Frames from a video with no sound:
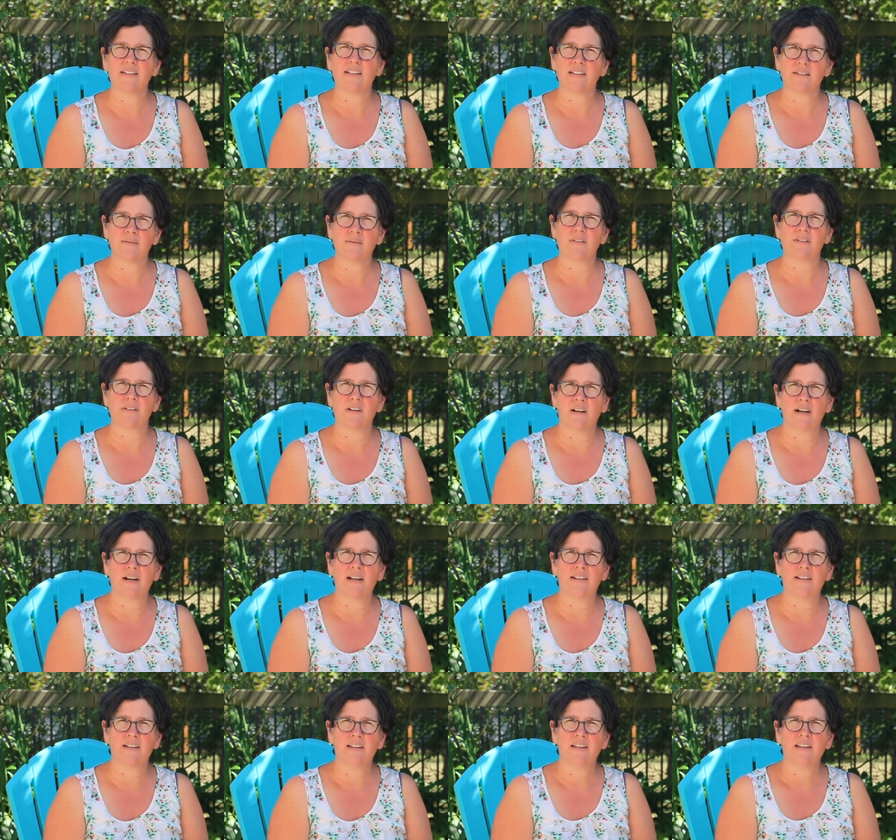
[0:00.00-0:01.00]
that it was
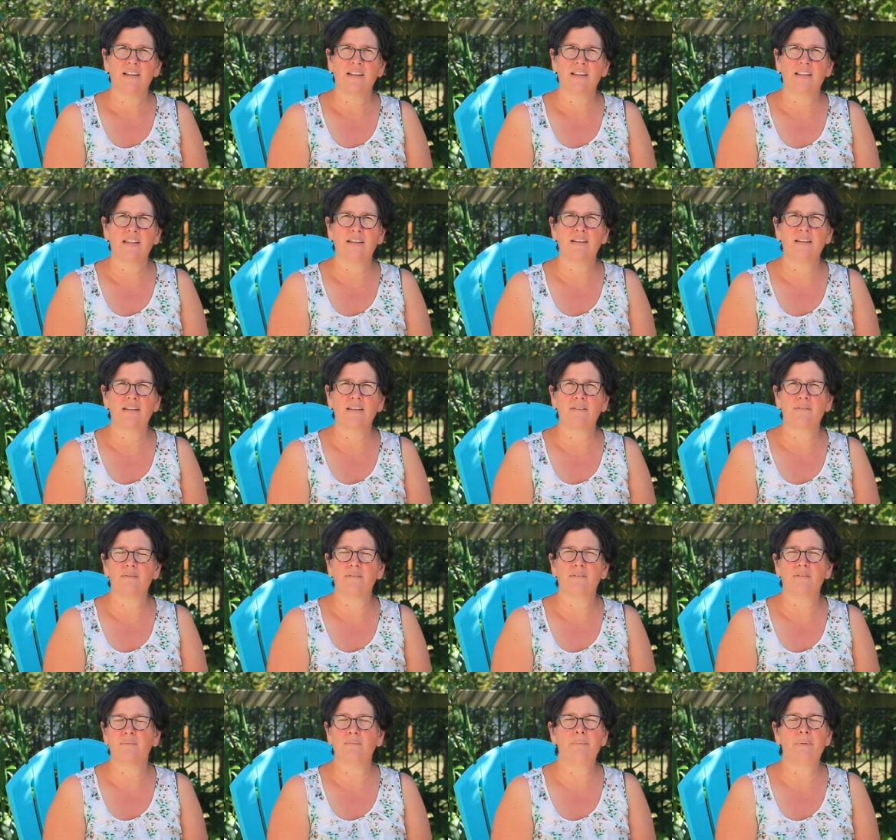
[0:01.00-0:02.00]
God, he
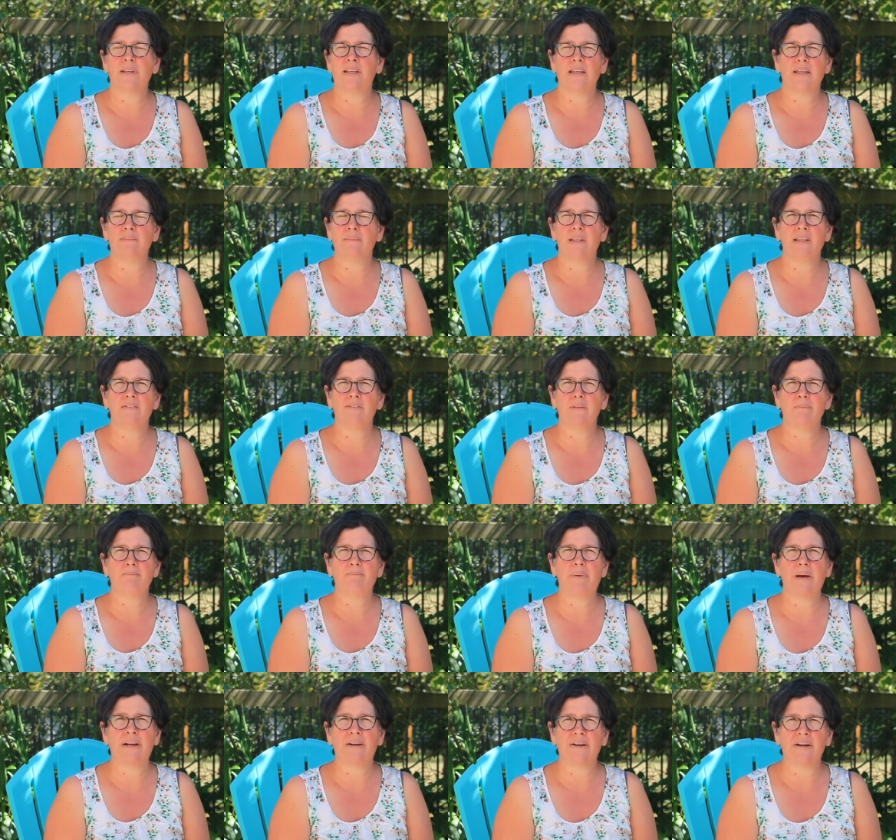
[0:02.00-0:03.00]
became even
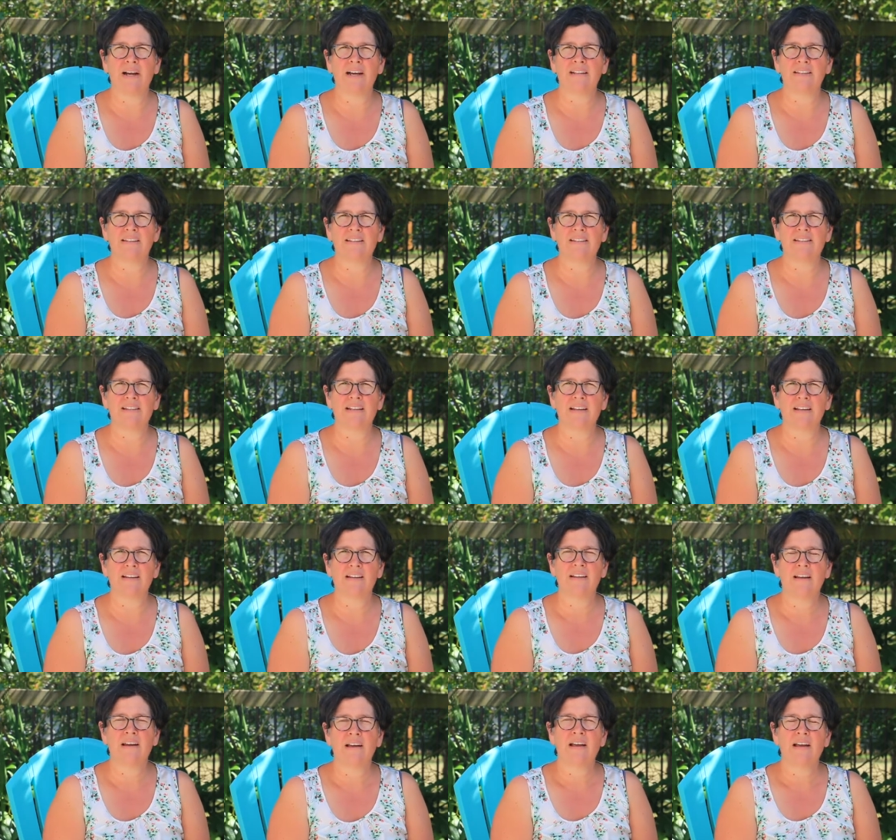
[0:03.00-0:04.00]
better at listening.
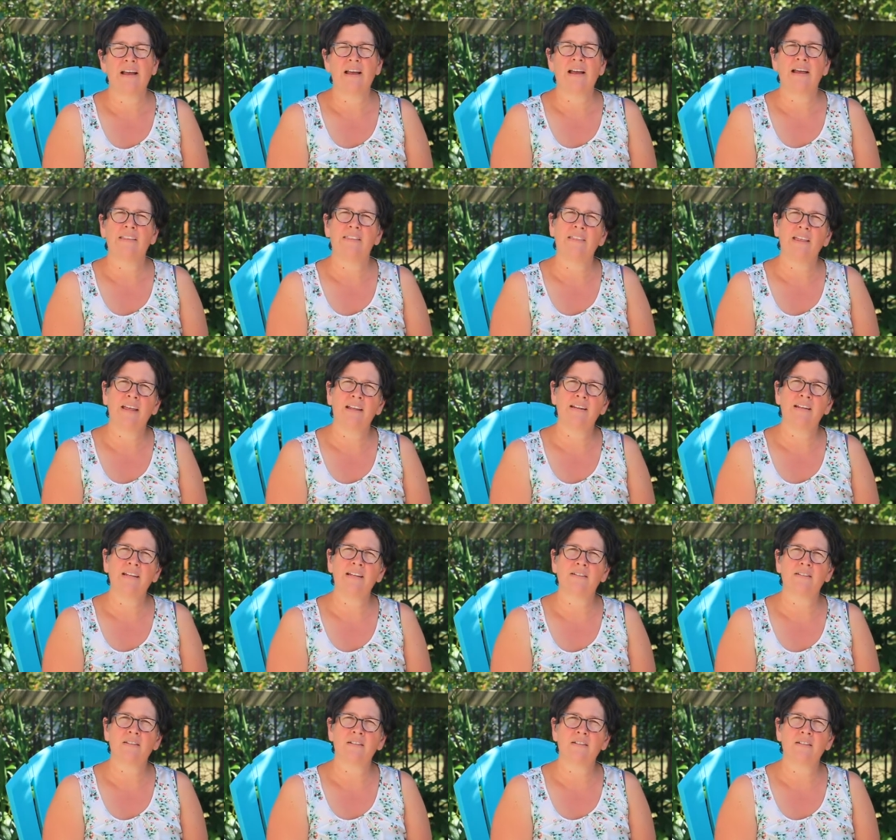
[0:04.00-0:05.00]
And then
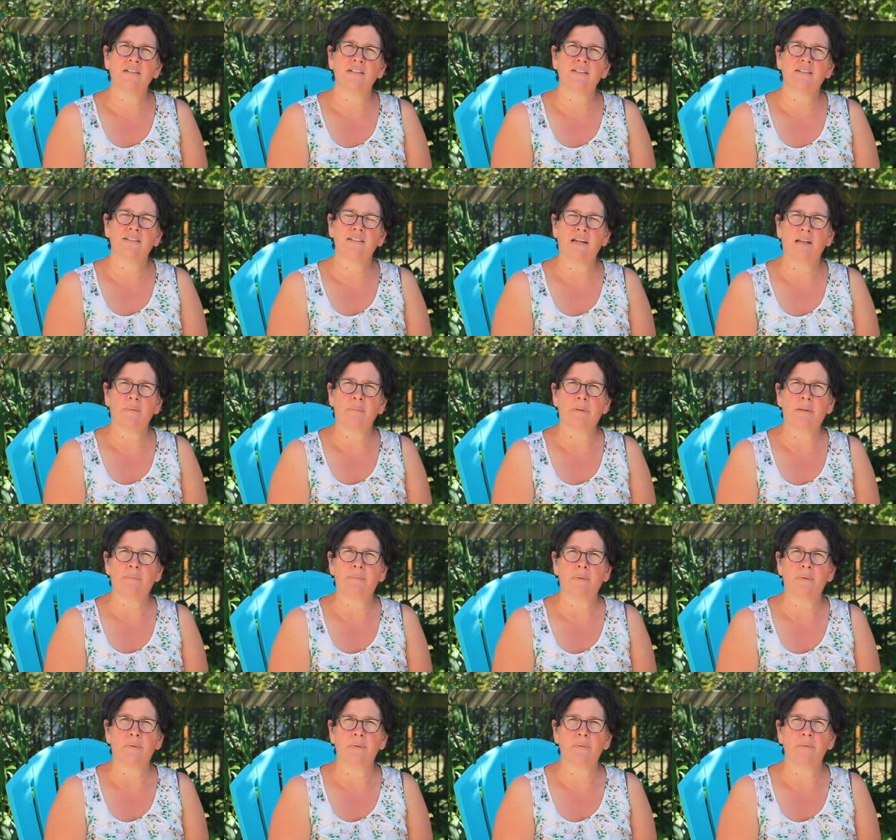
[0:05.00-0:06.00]
he started to tell
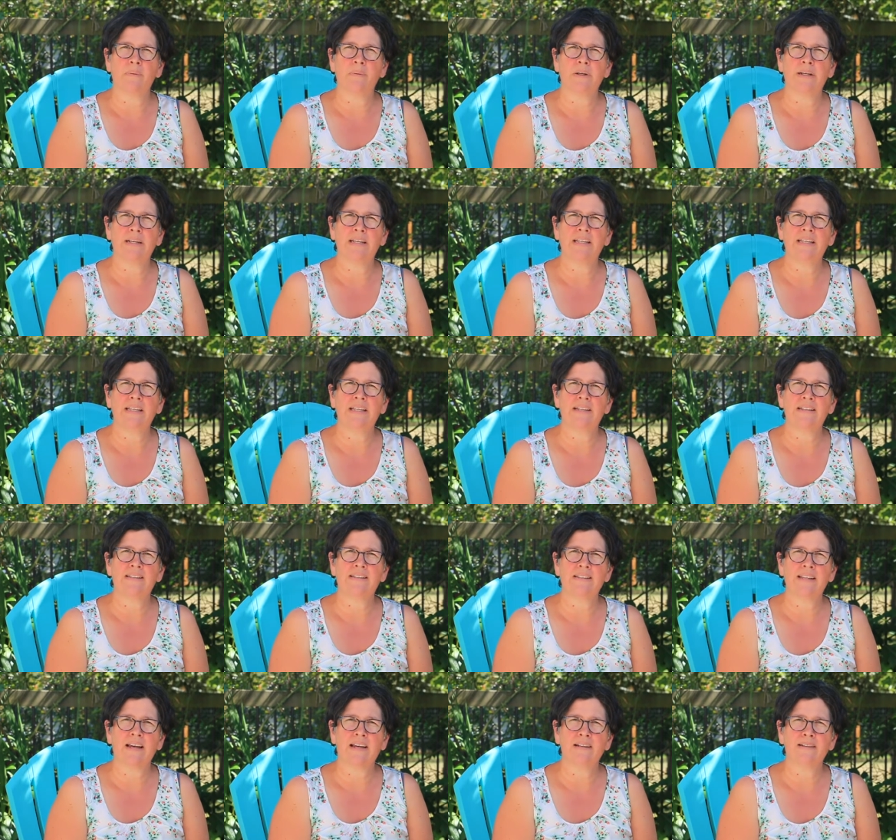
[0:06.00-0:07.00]
people what he had
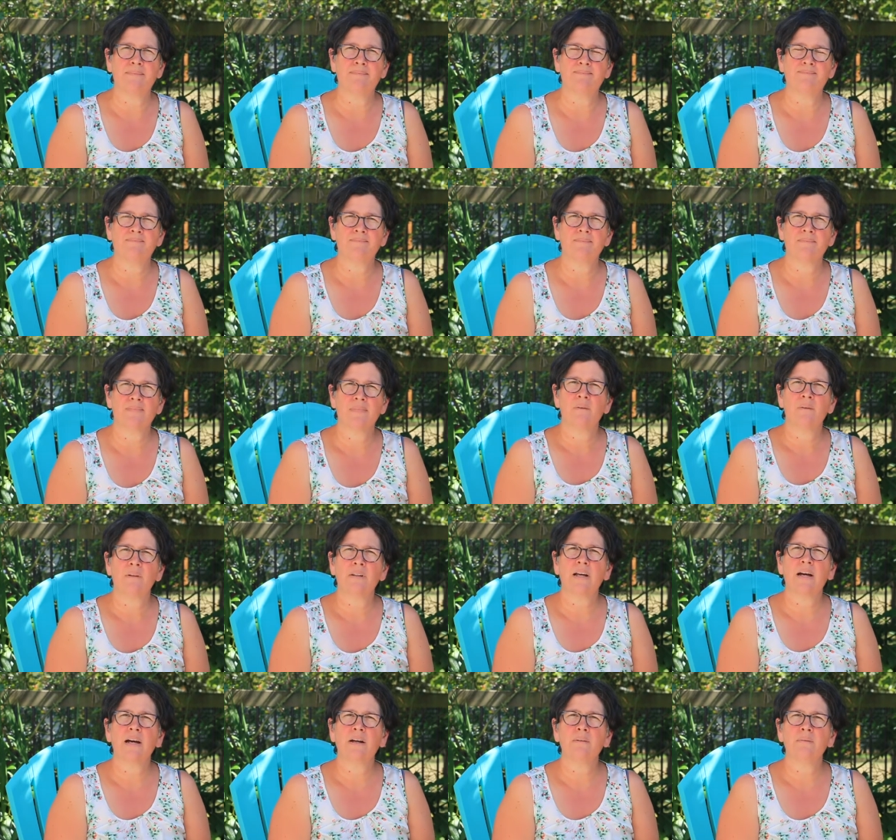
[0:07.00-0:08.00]
said.
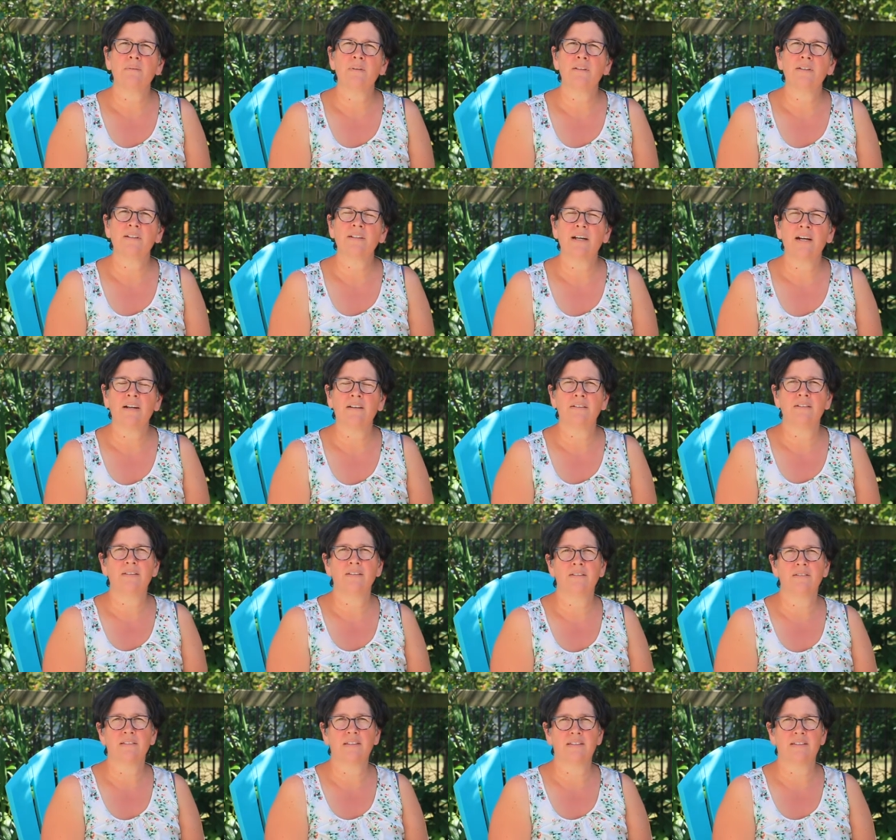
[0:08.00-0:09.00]
Well, I wonder how
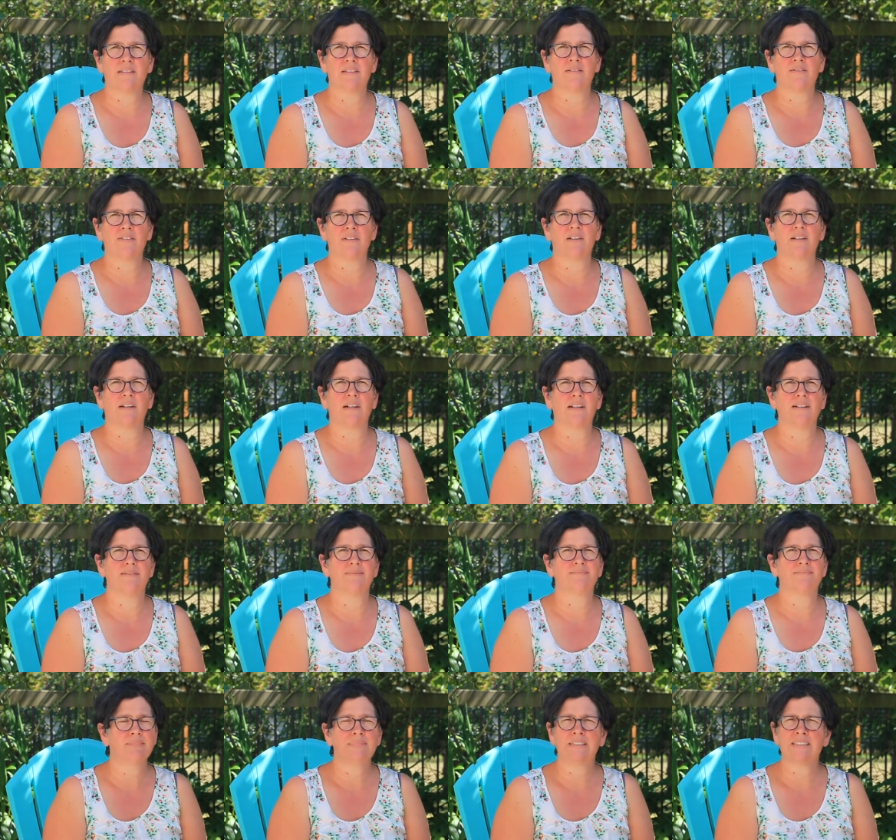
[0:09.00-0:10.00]
you listen for God.
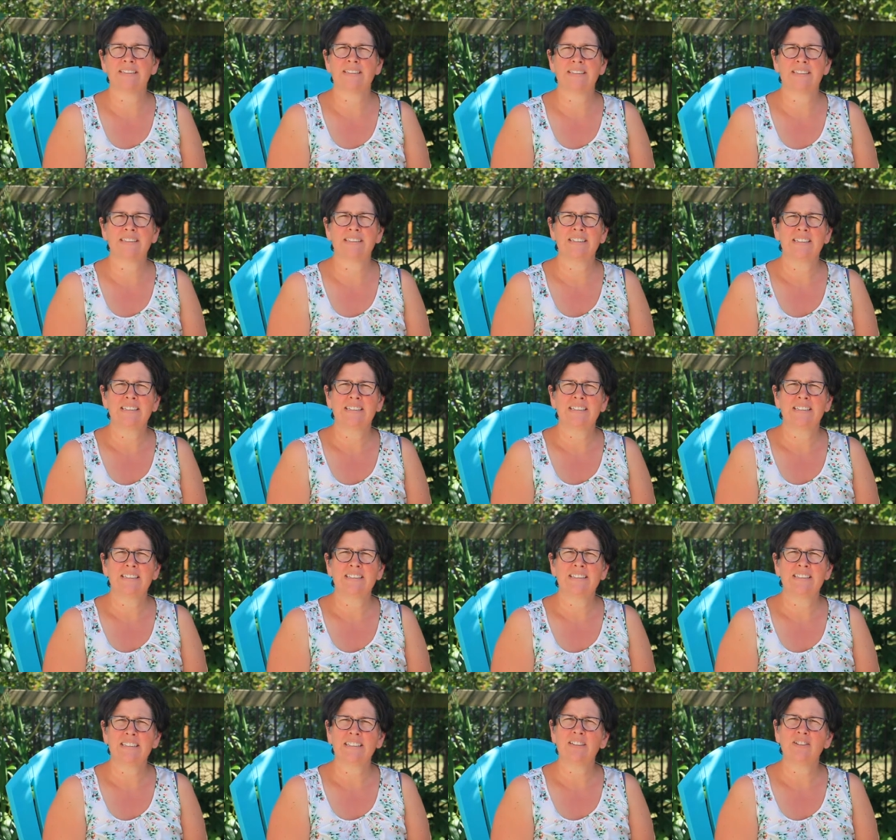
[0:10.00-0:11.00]
That's
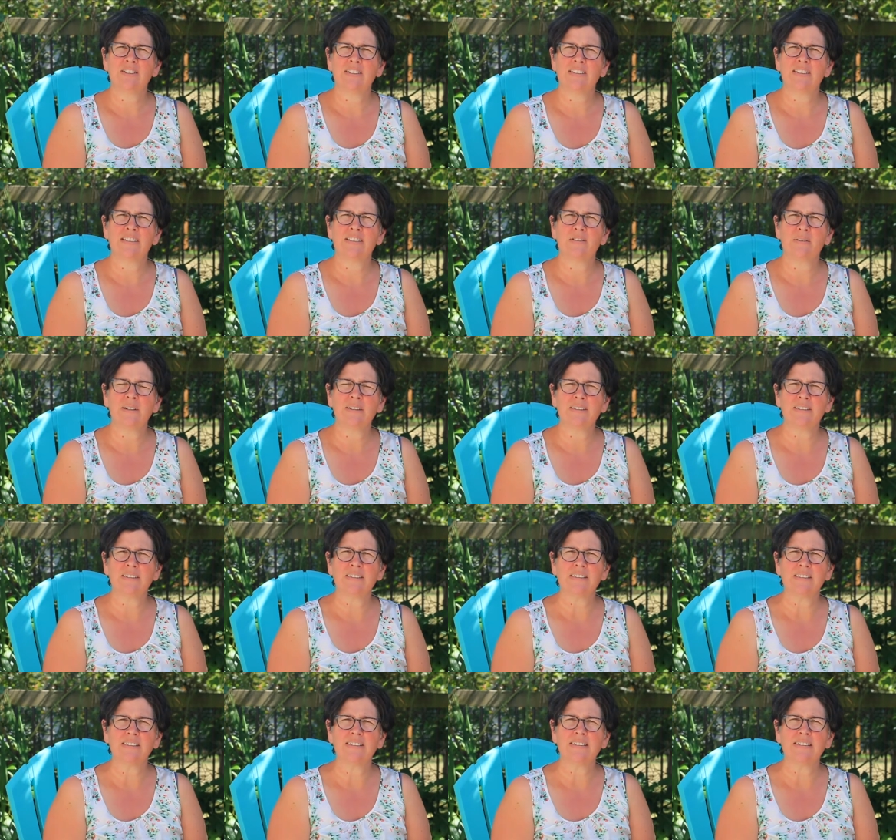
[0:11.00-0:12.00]
it's an interesting
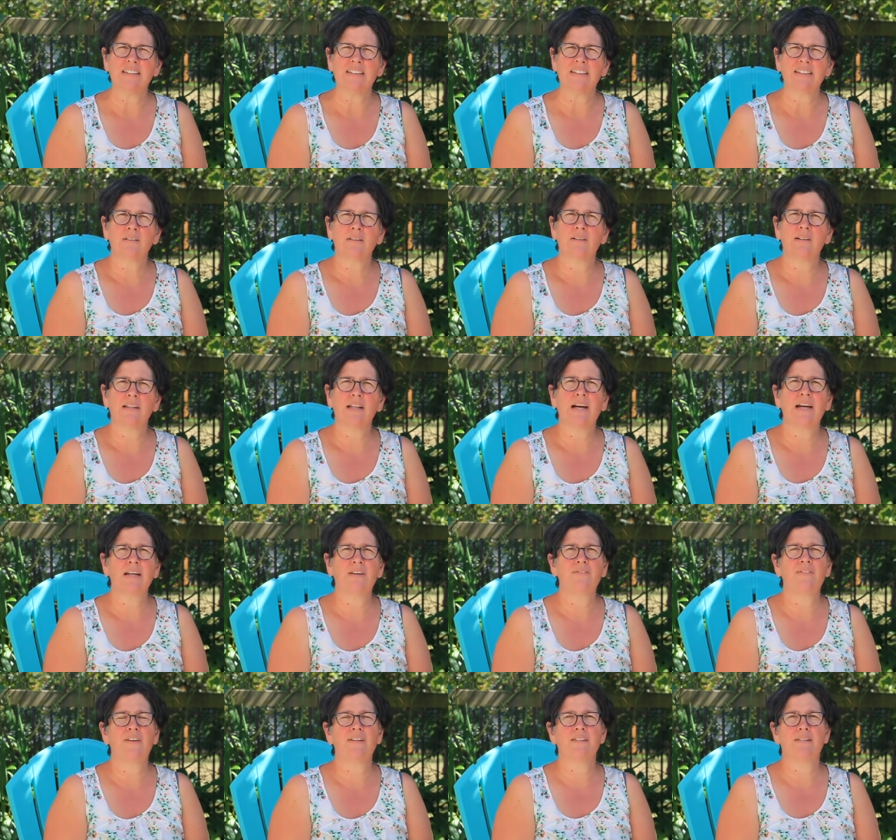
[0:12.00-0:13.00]
question, isn't it? Well, I
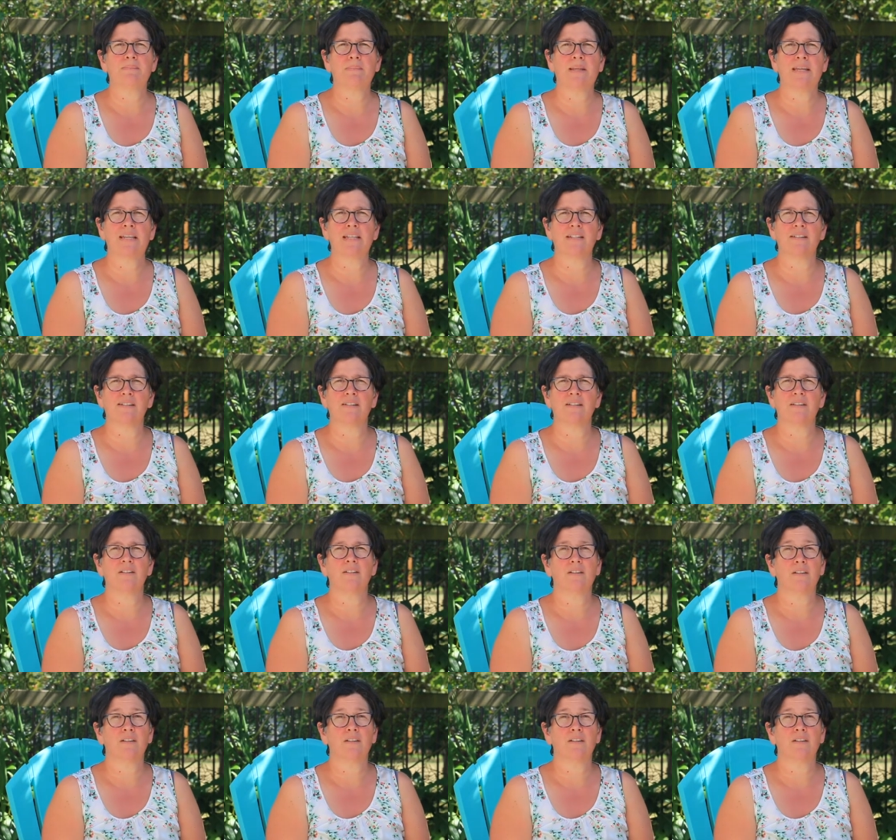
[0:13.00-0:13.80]
have found some kids